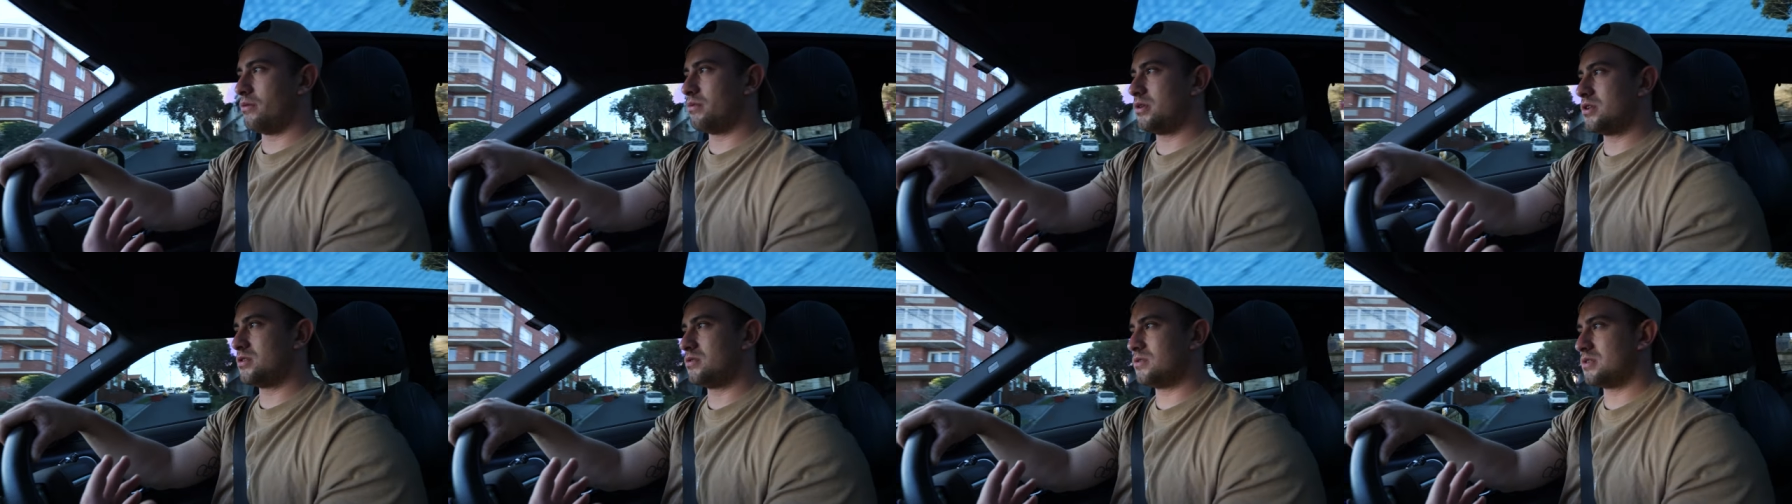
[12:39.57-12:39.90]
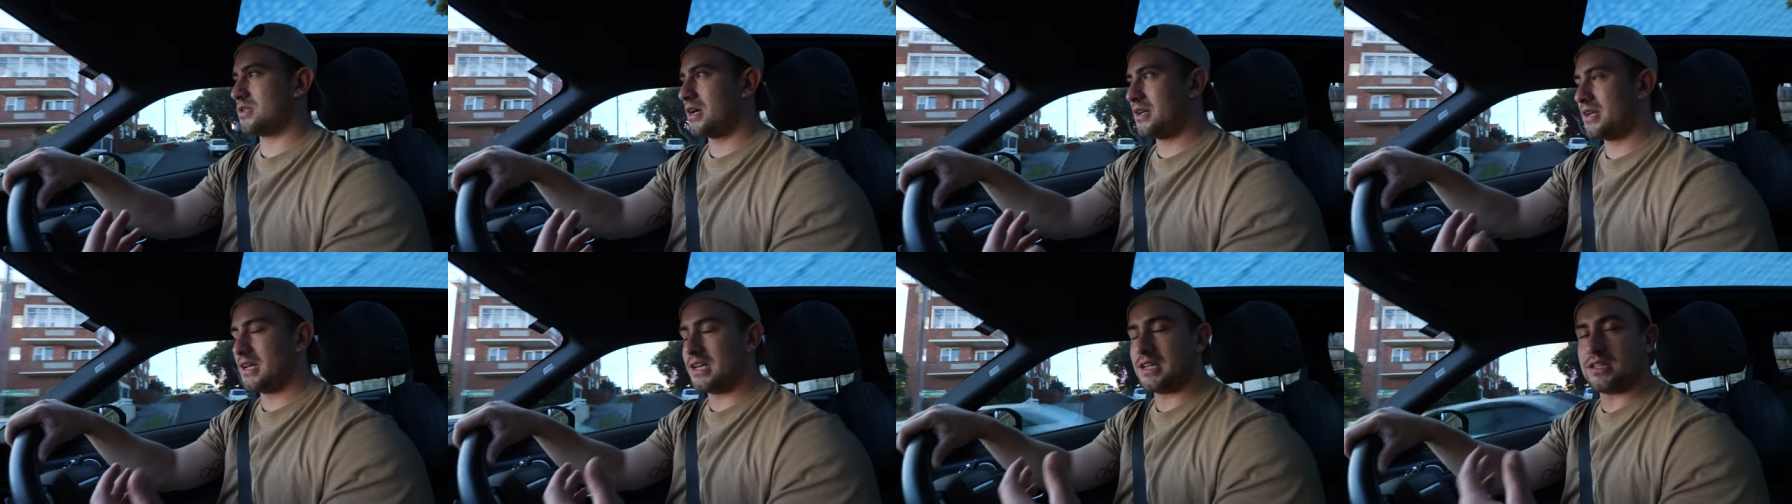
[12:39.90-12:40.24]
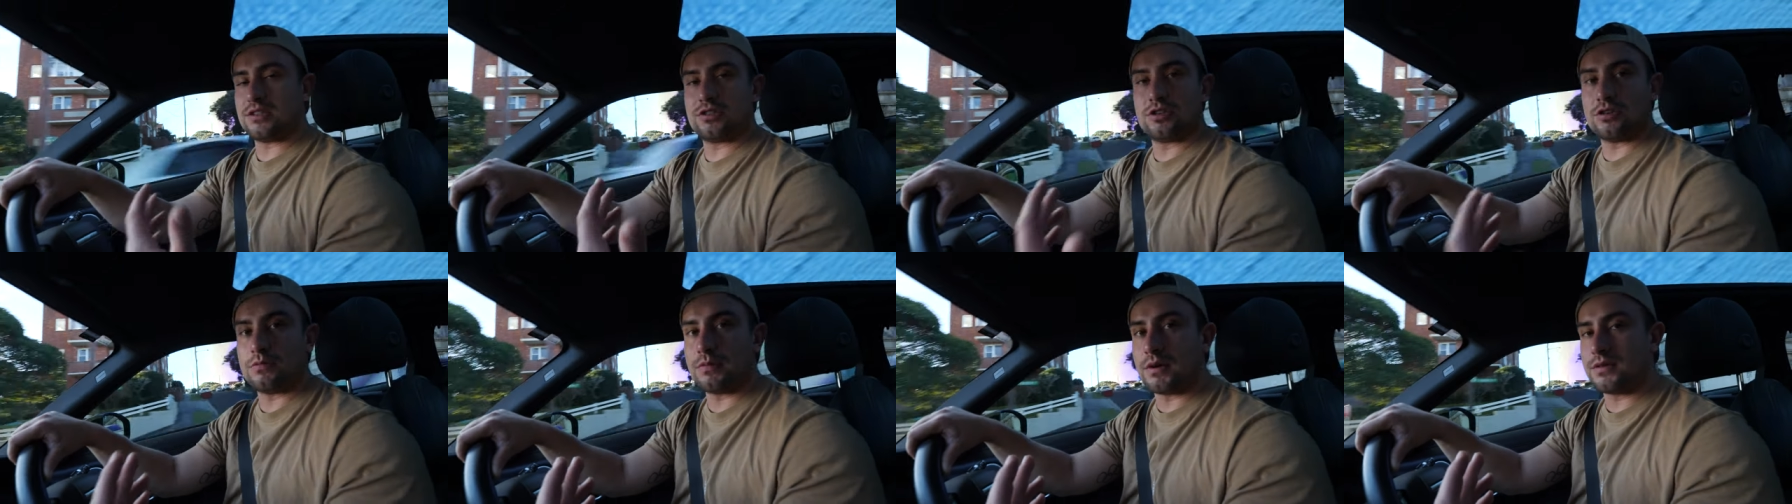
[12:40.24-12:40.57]
which was like nearly
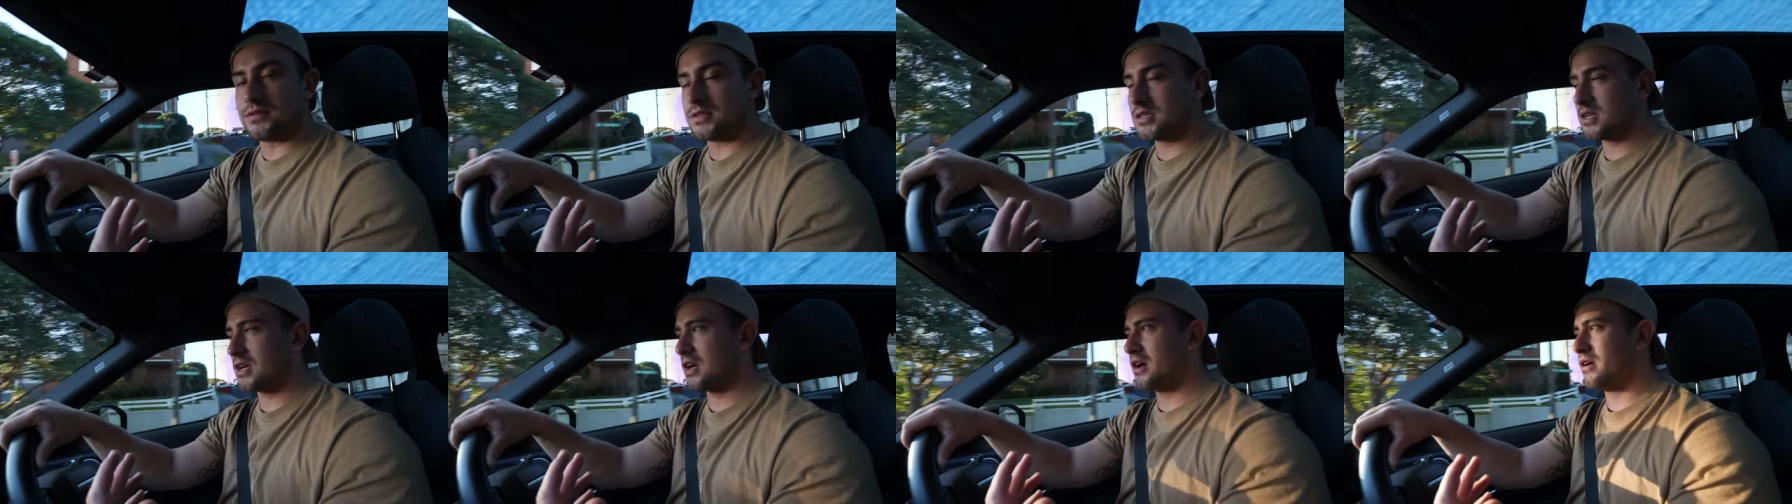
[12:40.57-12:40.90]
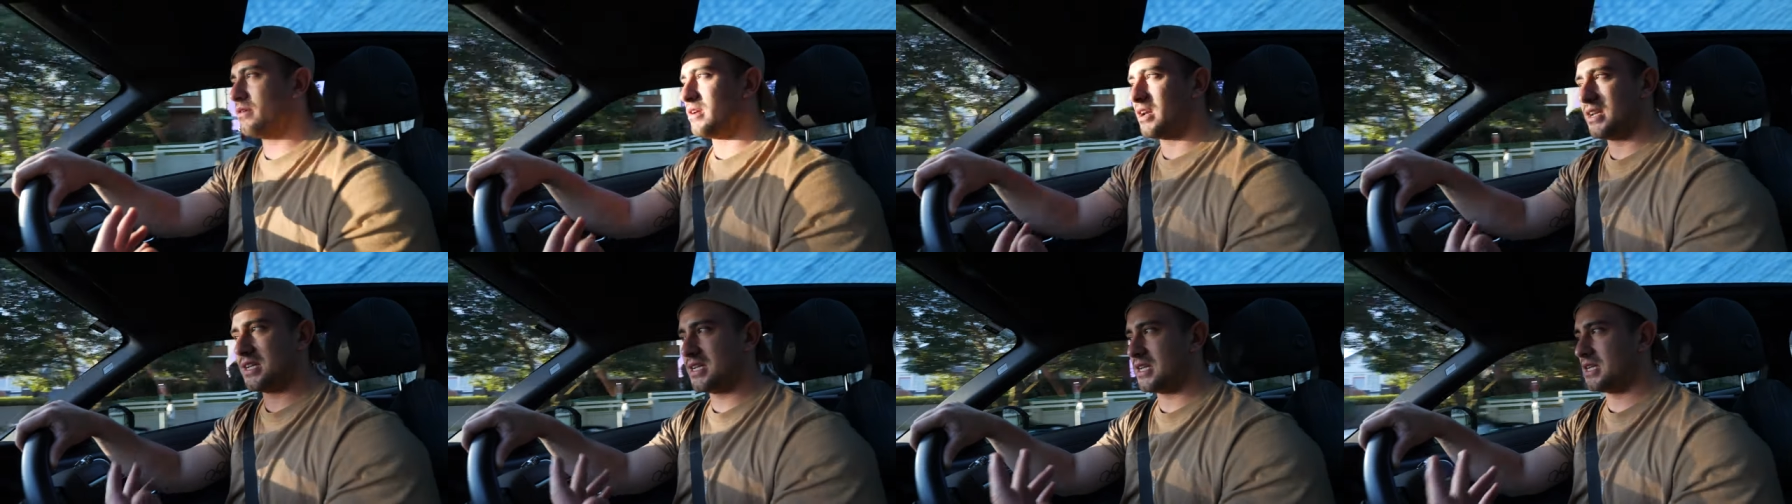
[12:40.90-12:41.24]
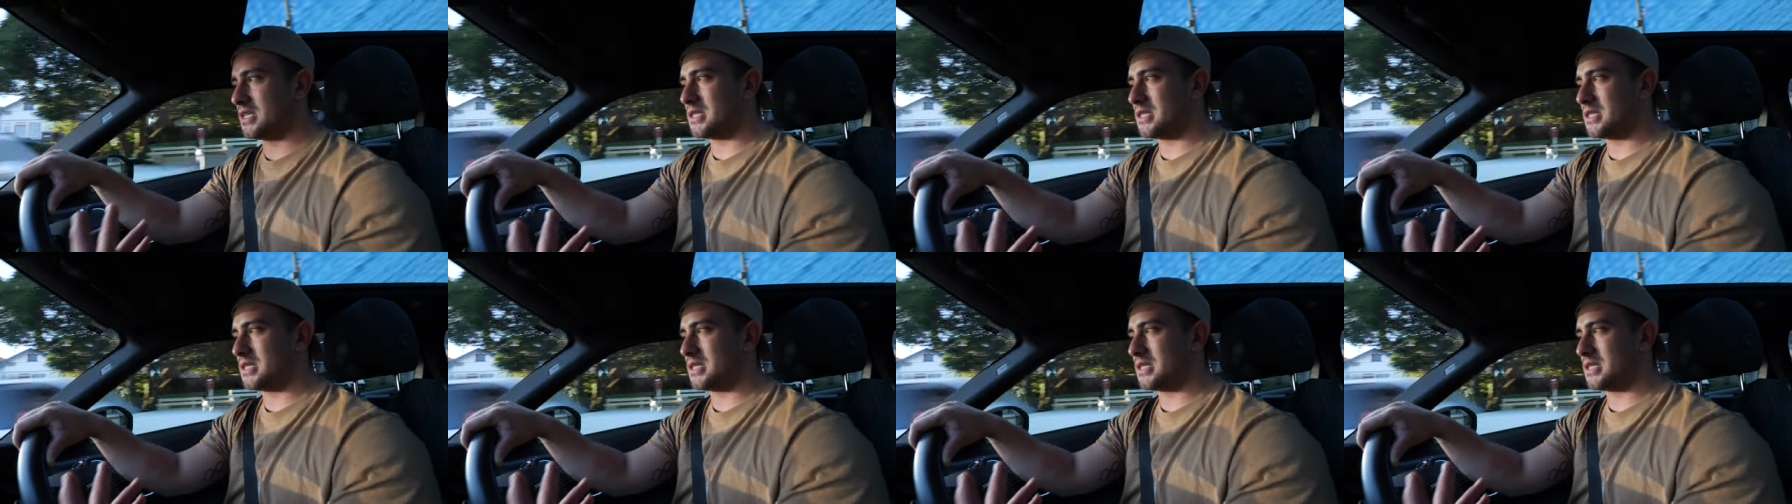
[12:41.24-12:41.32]
two months ago, and I did